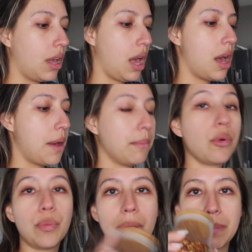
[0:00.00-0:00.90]

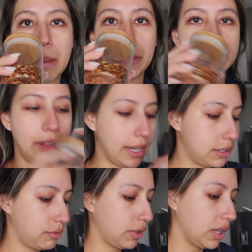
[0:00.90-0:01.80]
red pepper
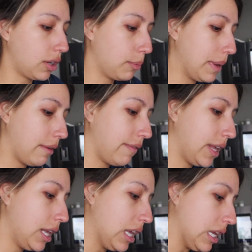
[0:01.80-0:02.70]
flakes for a little bit of
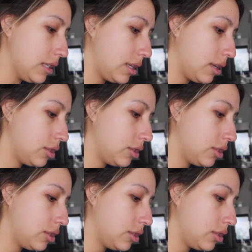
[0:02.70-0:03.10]
heat.